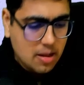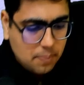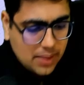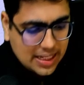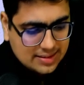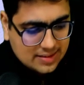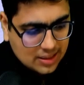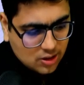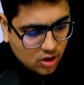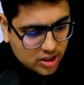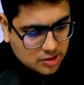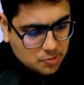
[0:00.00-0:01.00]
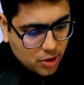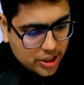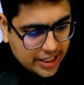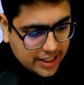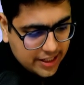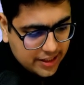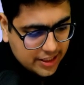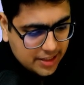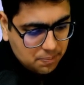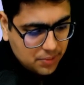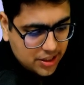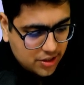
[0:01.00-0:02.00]
plus the corresponding
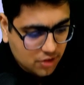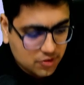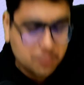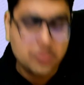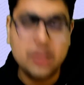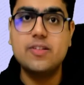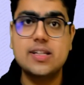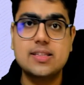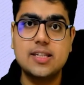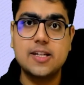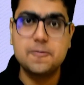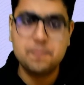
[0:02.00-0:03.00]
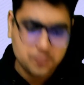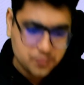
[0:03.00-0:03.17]
interim period of the previous year.